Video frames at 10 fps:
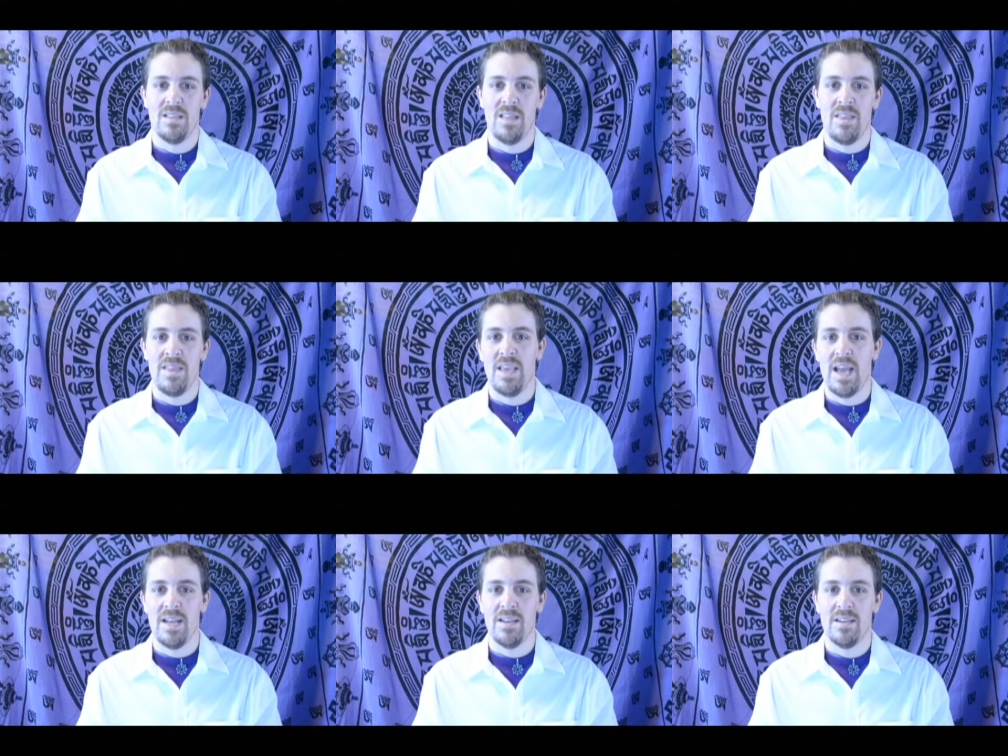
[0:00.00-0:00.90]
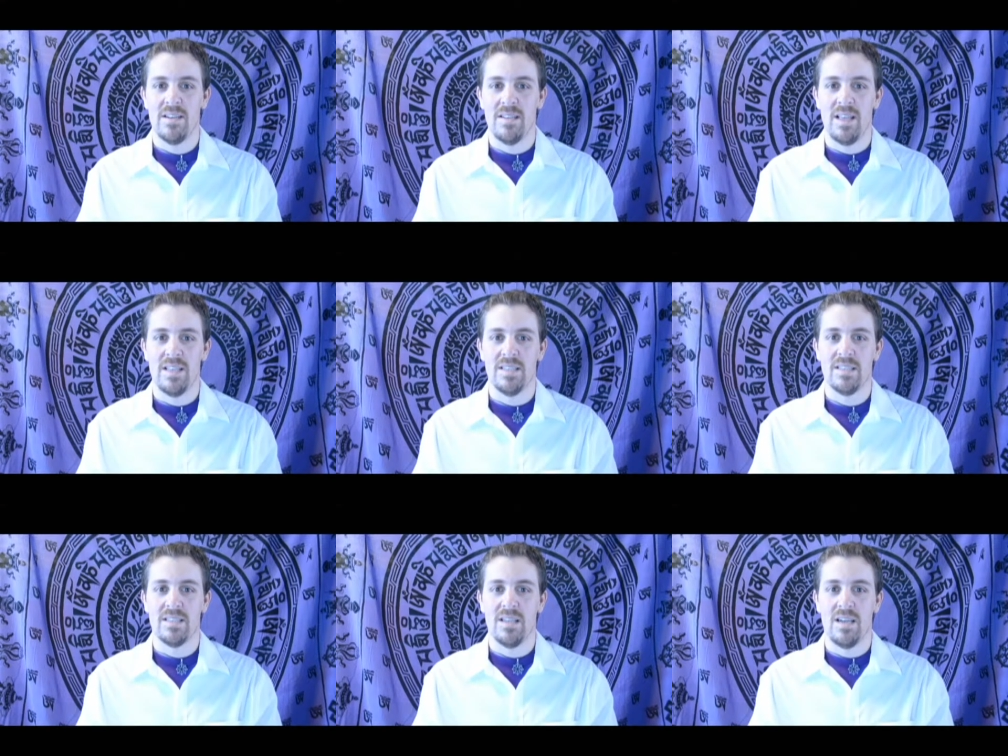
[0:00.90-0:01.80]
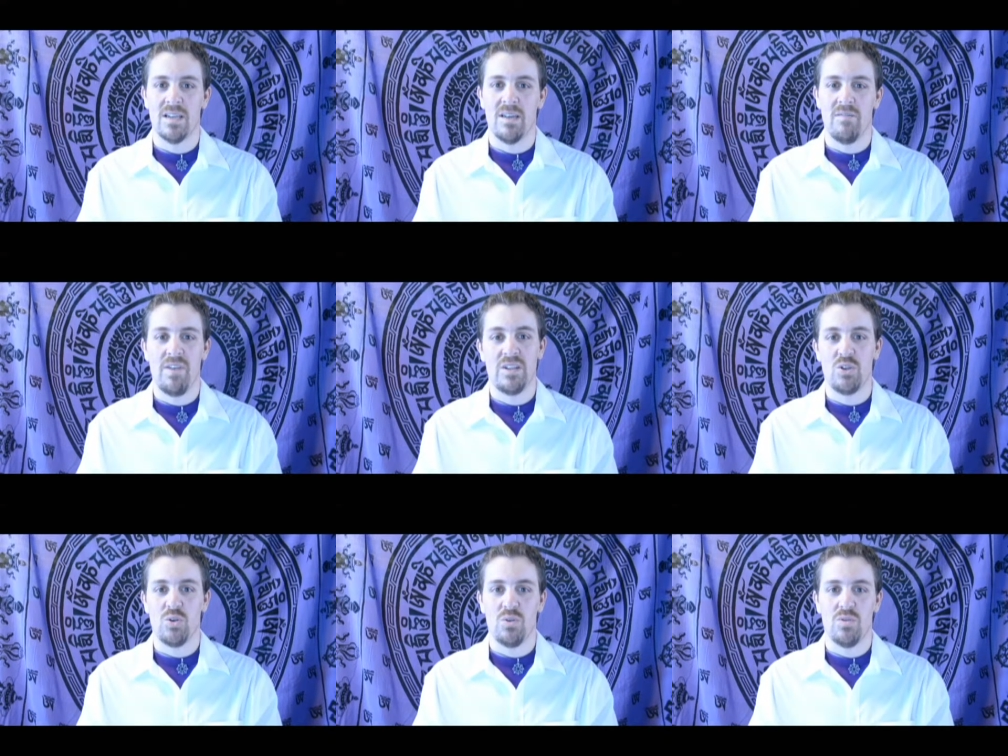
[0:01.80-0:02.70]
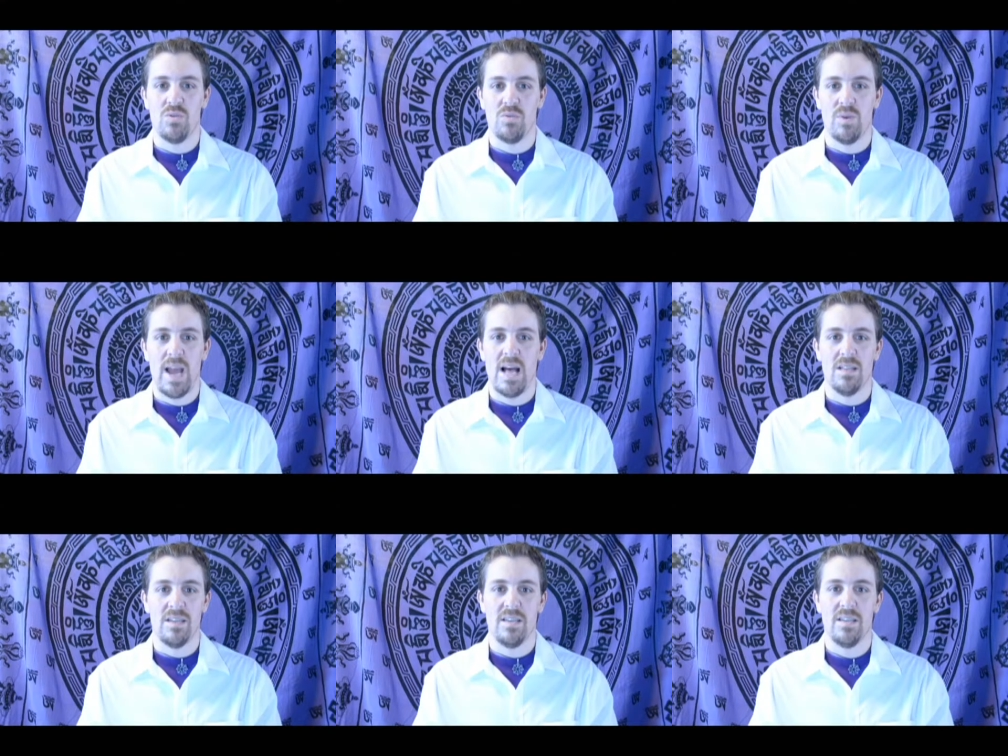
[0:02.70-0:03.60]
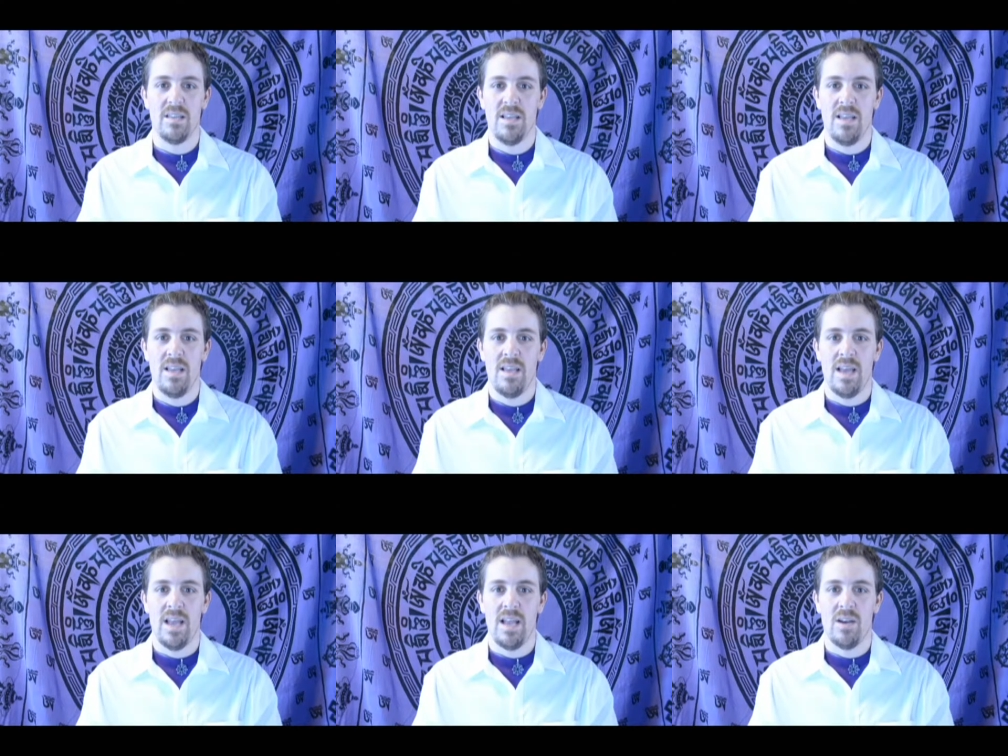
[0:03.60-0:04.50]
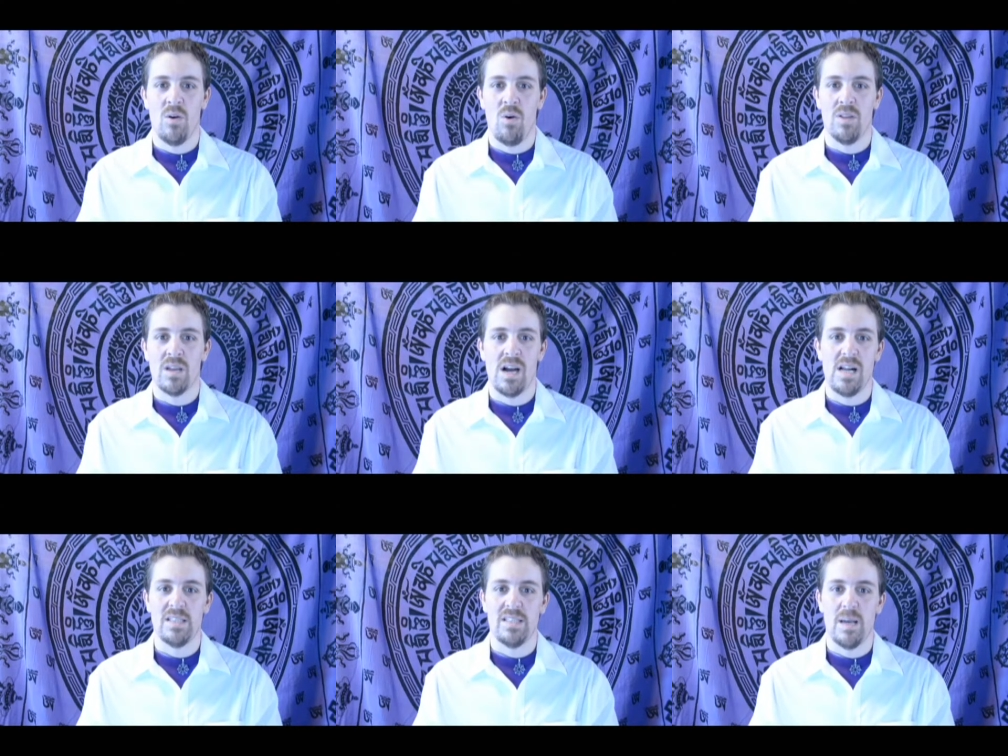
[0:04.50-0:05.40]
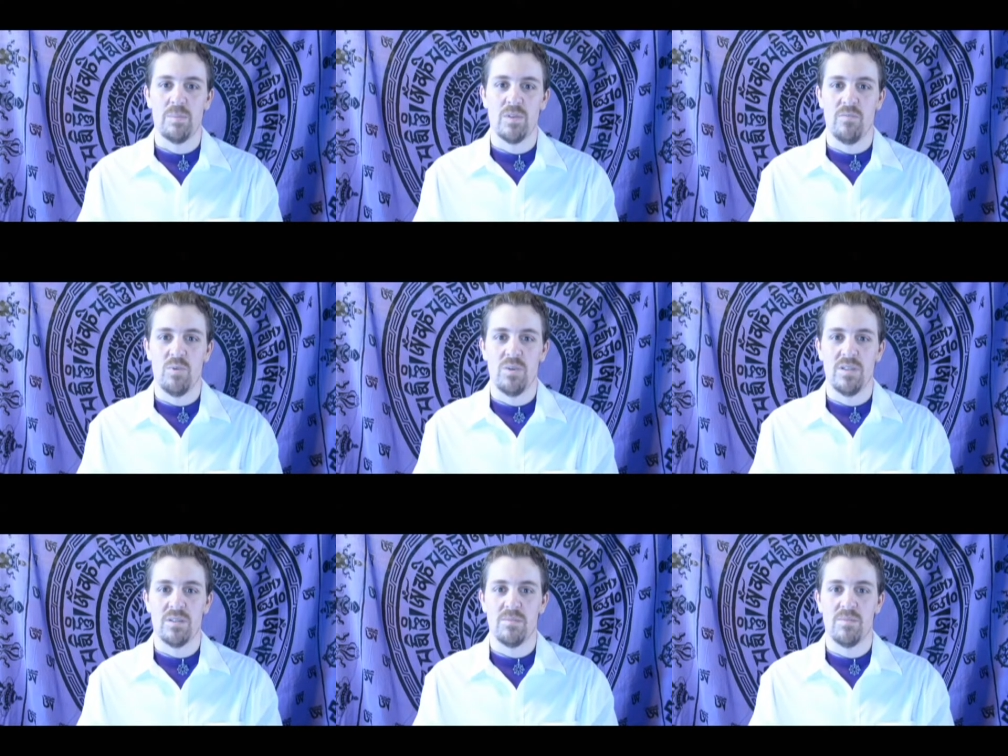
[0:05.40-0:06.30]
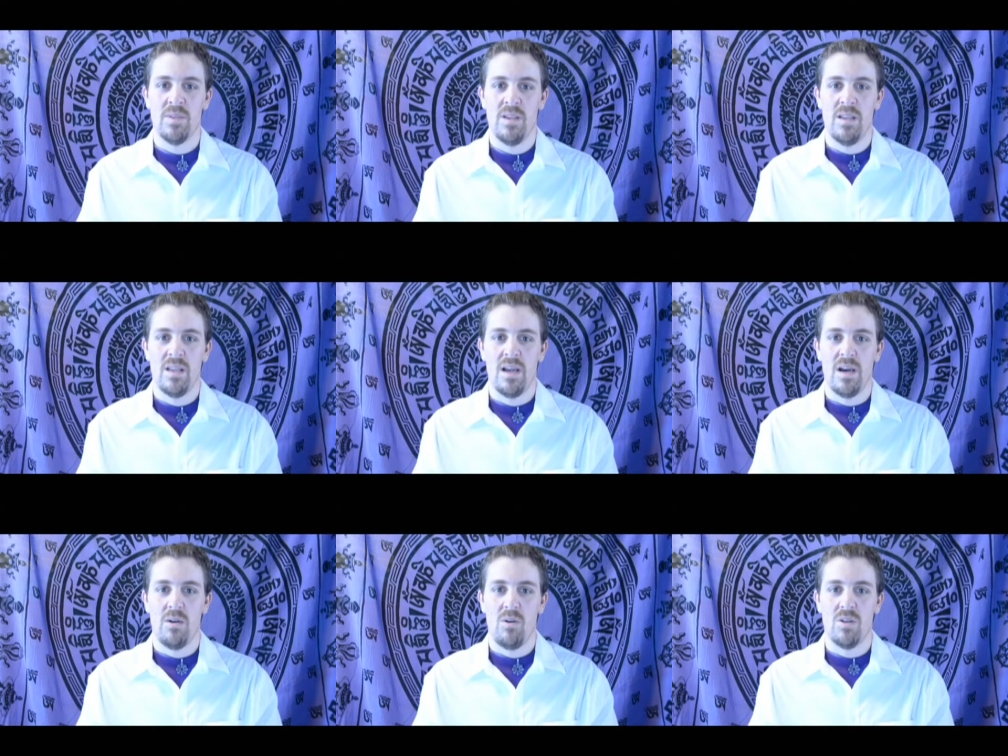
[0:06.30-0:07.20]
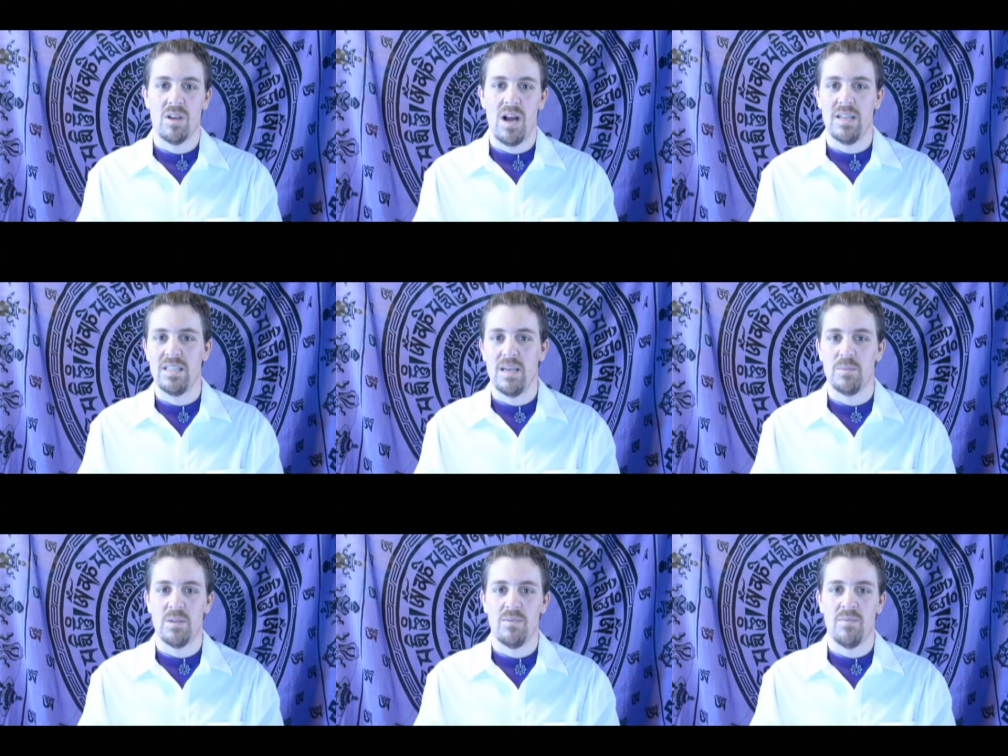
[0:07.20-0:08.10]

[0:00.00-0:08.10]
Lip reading: in the end, is a conventional reality. and all the concepts of Buddhism, all the concepts of